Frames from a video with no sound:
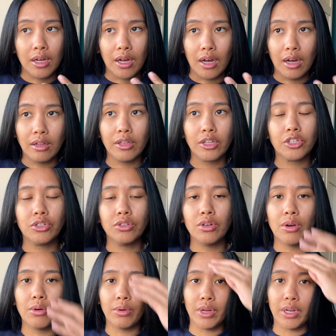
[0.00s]
I'll let you
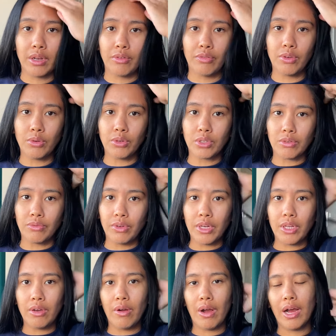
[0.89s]
know in a future
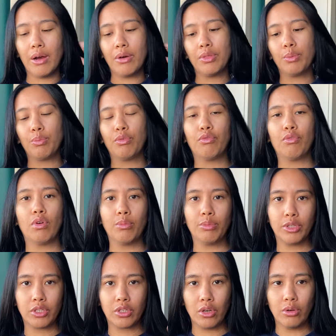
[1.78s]
video how the
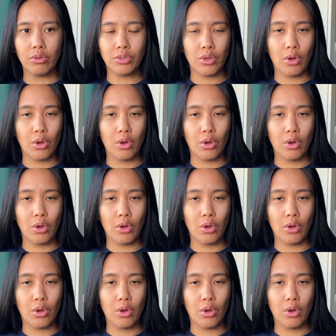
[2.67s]
performance goes